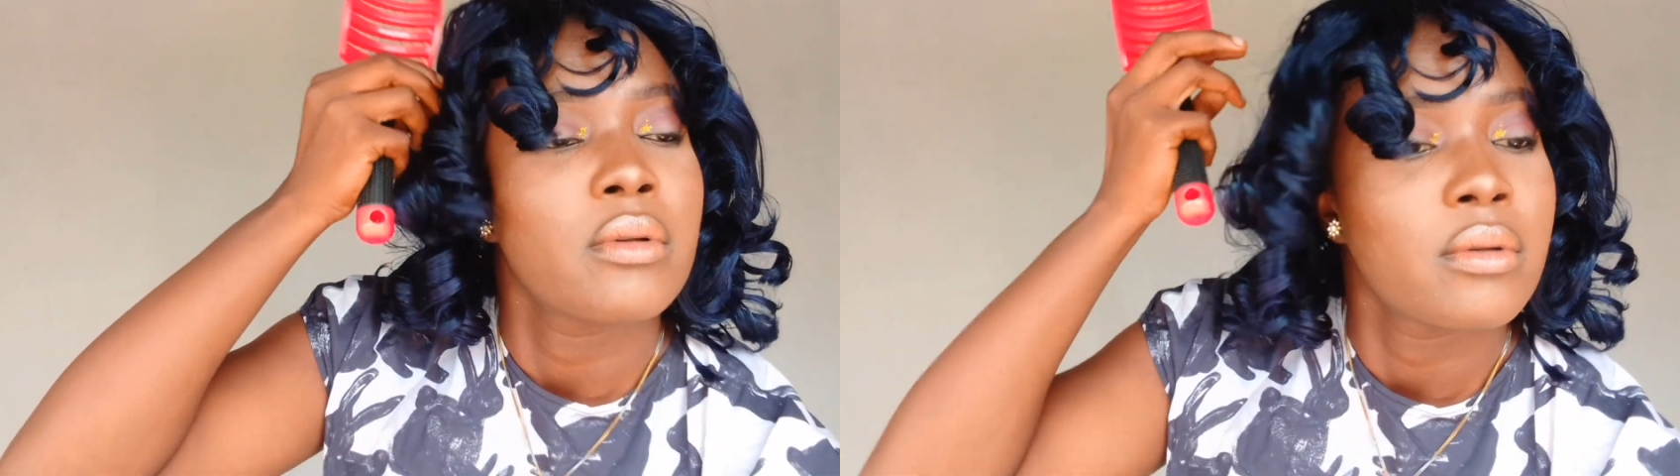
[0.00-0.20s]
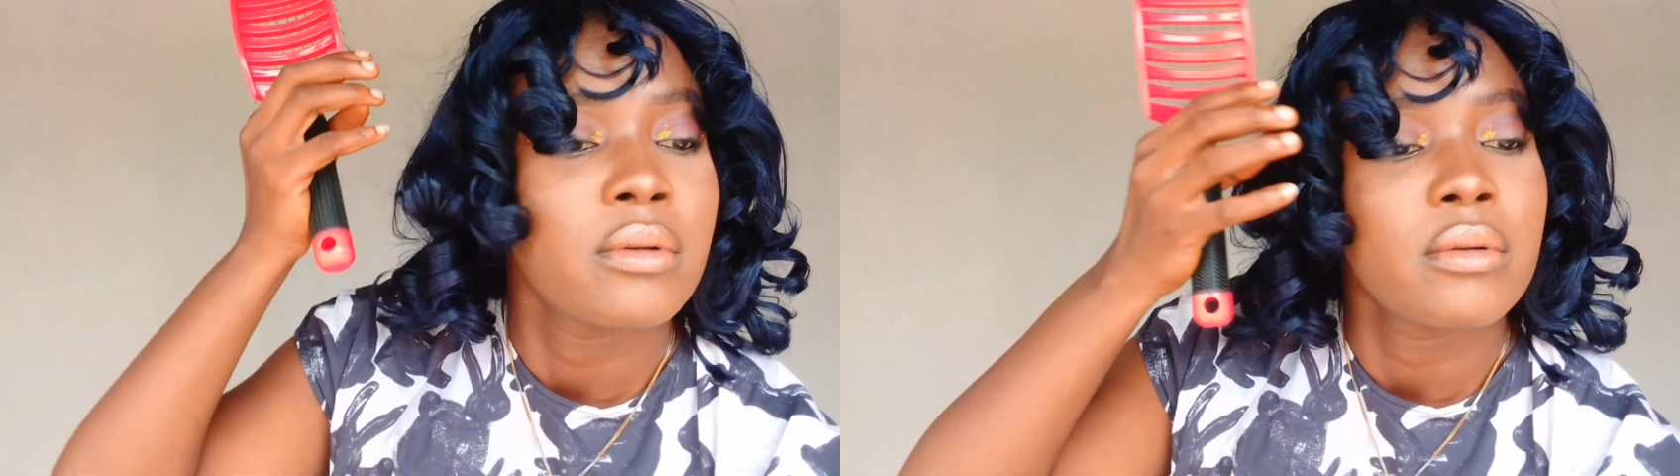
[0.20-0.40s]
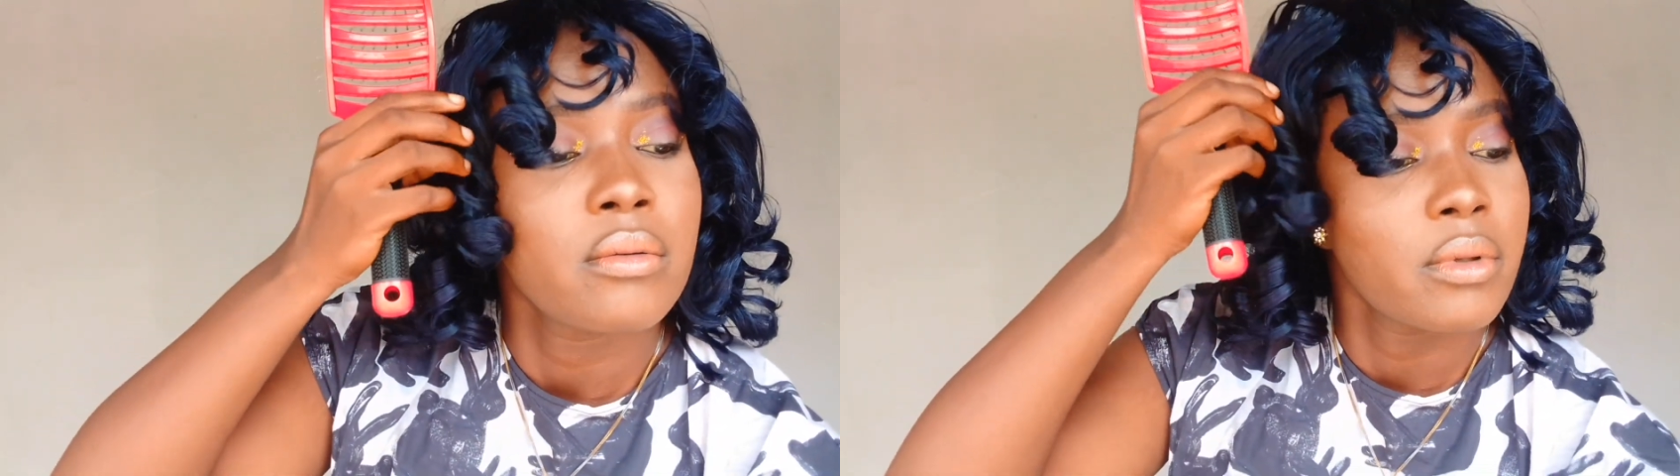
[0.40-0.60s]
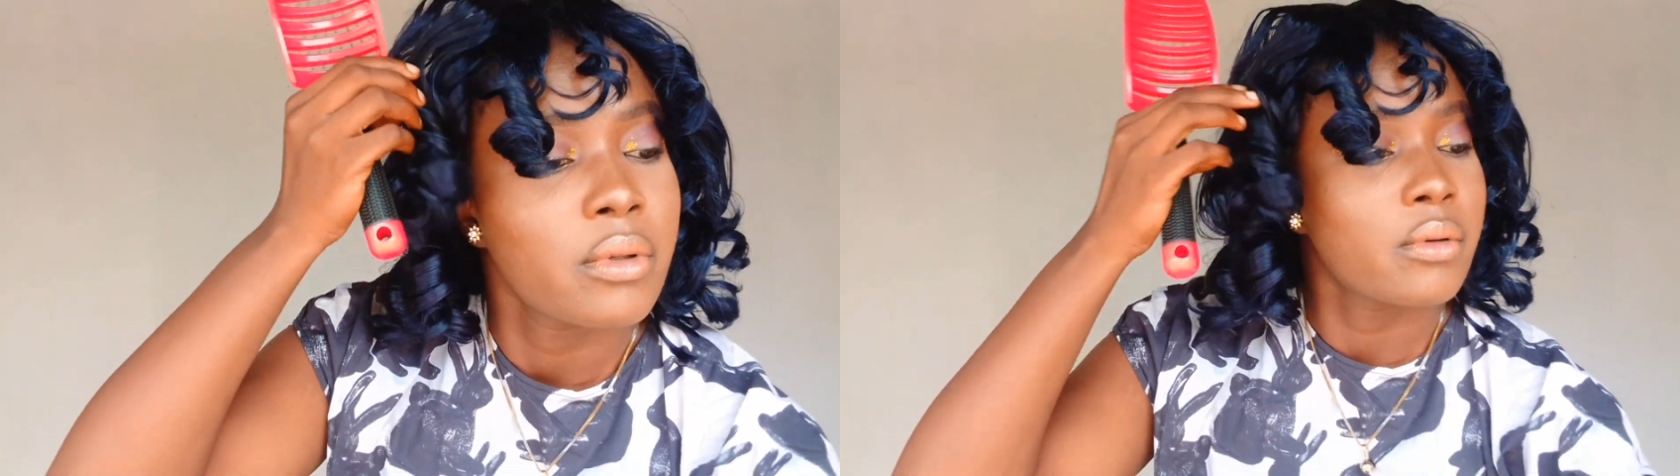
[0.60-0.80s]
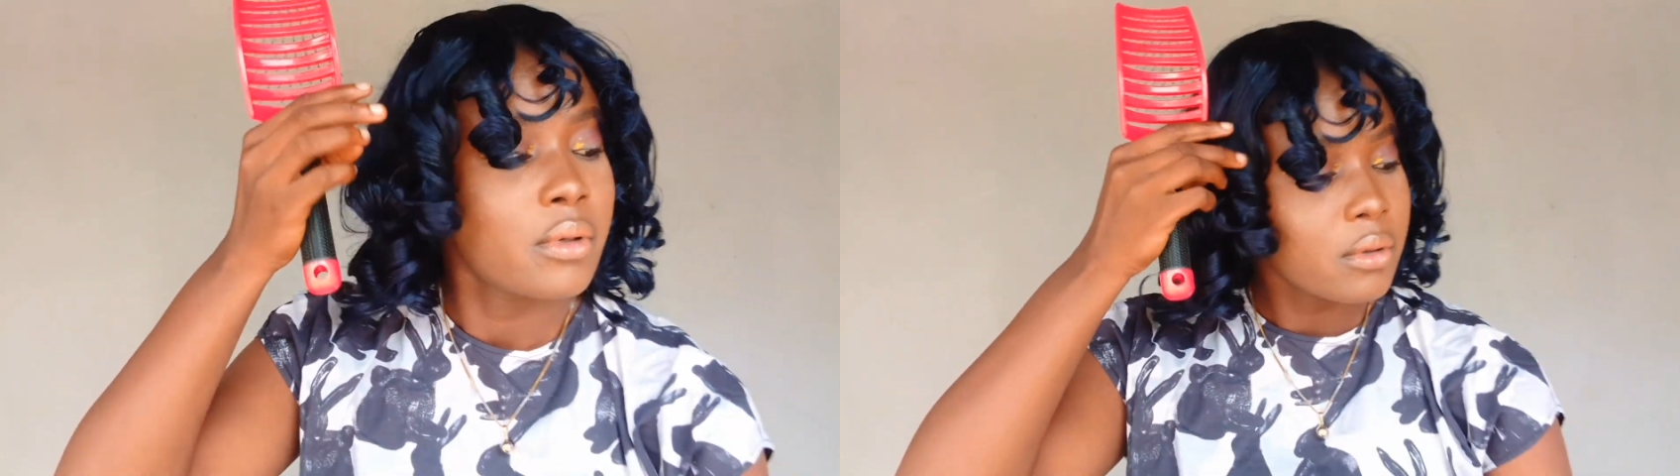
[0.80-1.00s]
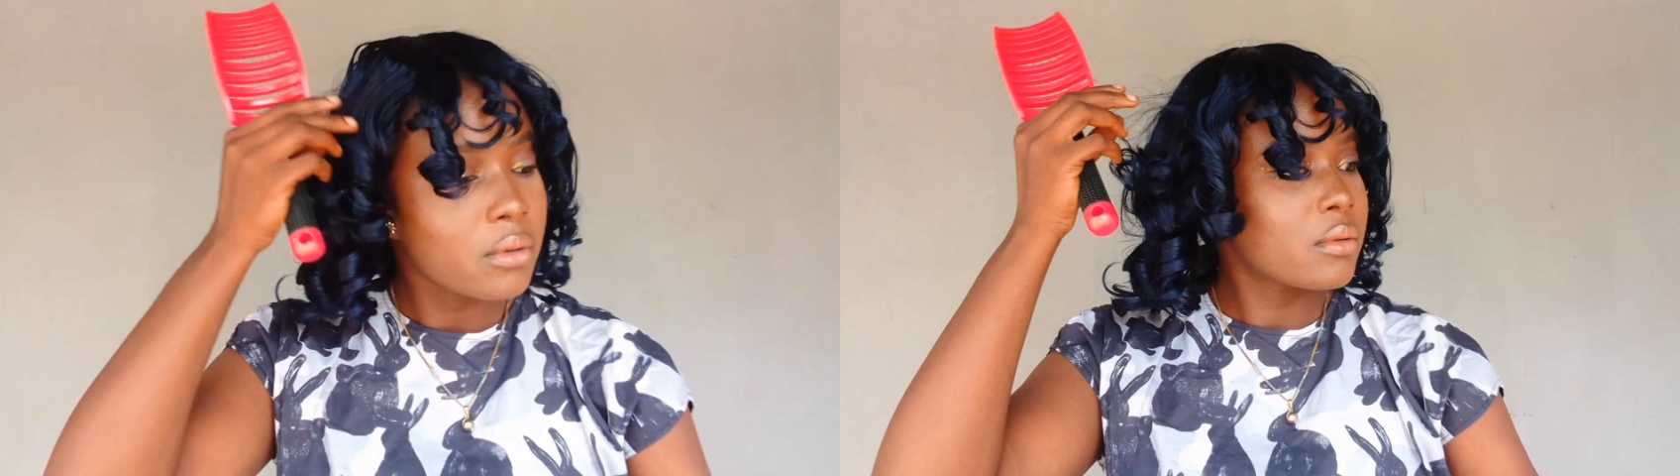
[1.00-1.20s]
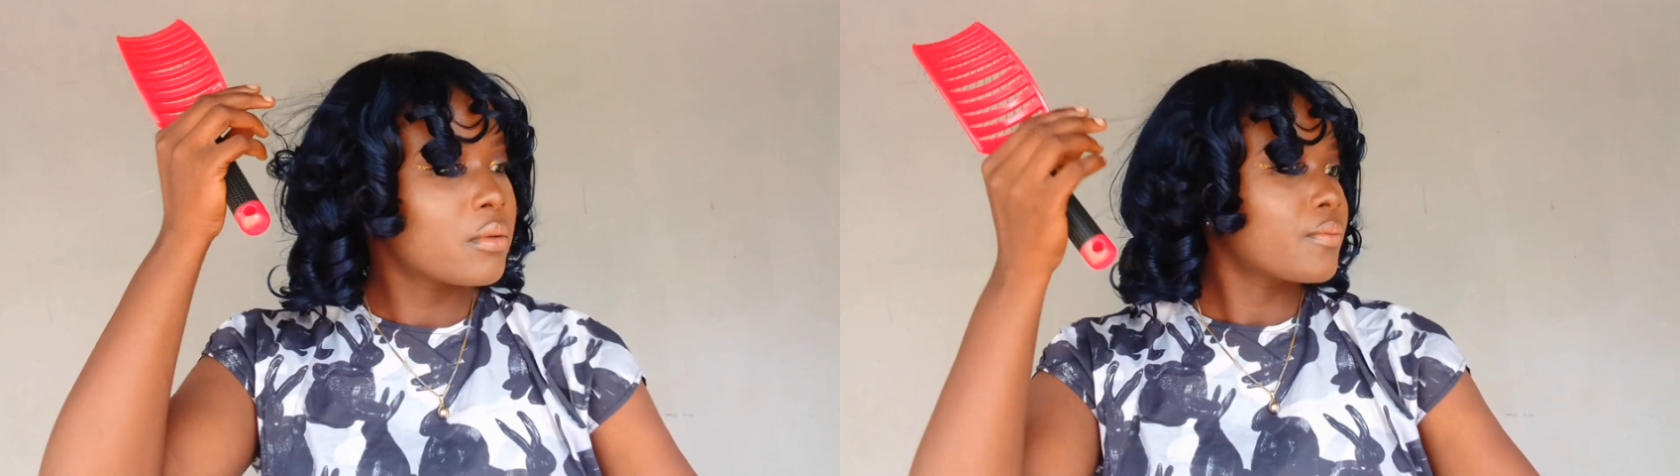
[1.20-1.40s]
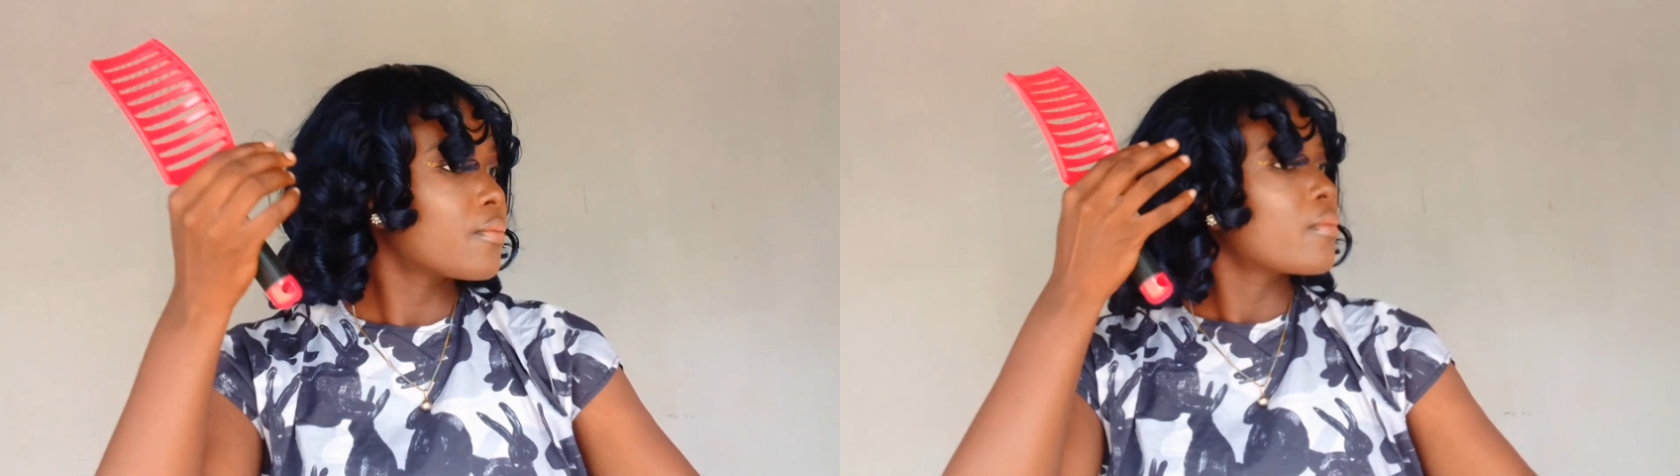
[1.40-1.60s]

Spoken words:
all at once, but don't